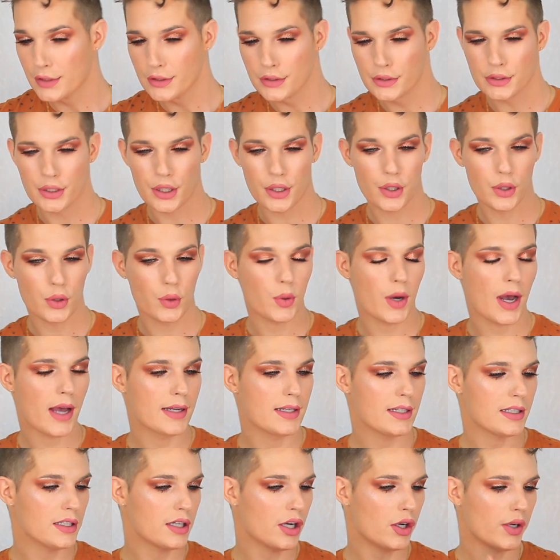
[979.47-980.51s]
So I
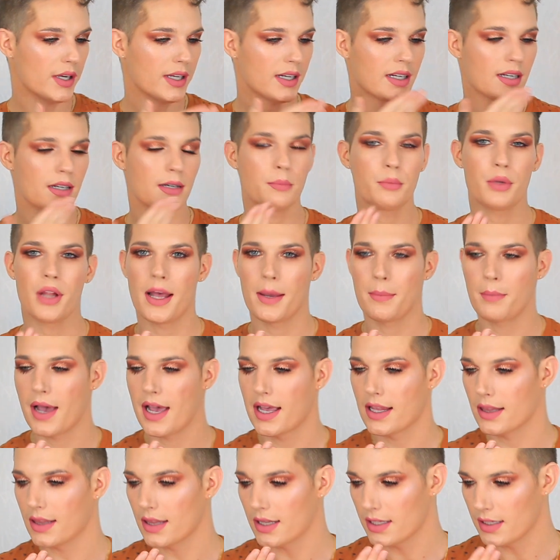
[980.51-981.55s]
did go ahead and apply my
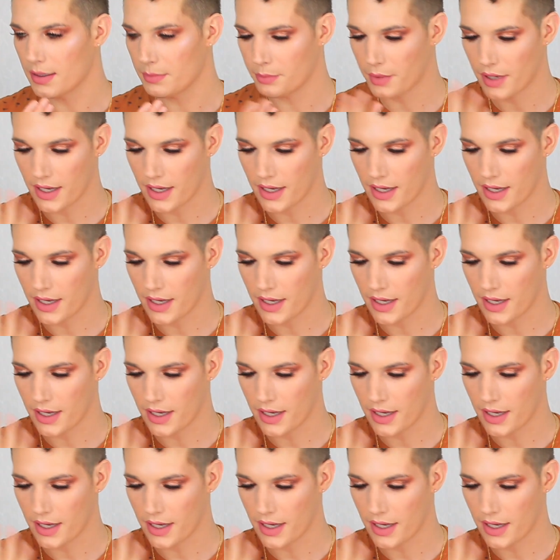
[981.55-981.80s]
lip.